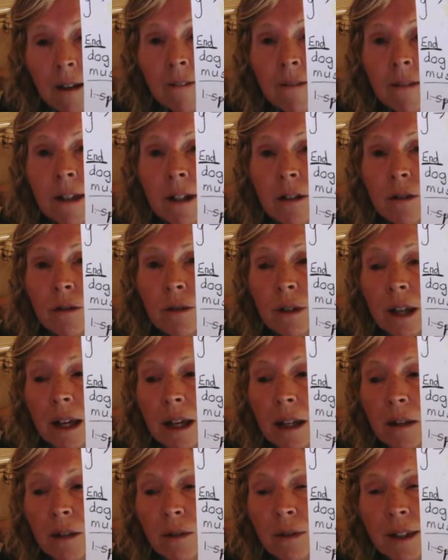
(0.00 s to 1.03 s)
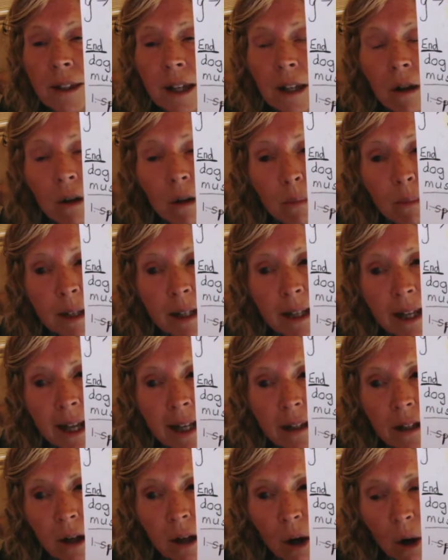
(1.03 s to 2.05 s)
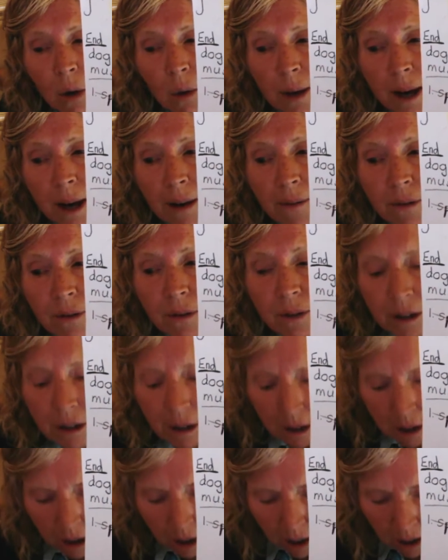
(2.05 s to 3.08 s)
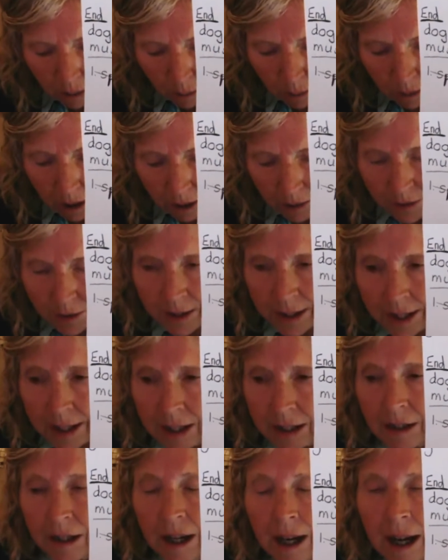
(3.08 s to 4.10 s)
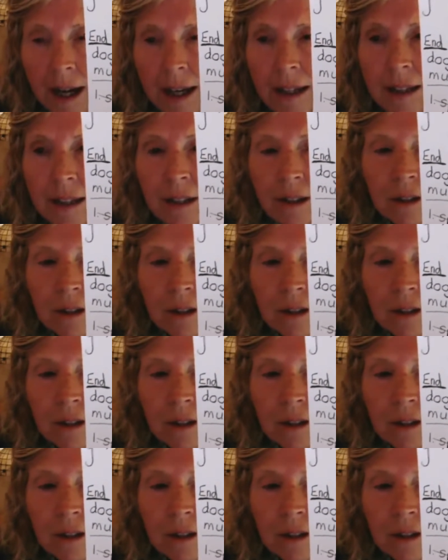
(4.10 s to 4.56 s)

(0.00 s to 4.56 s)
then you say, oh, but it has an O after it. Well, then I can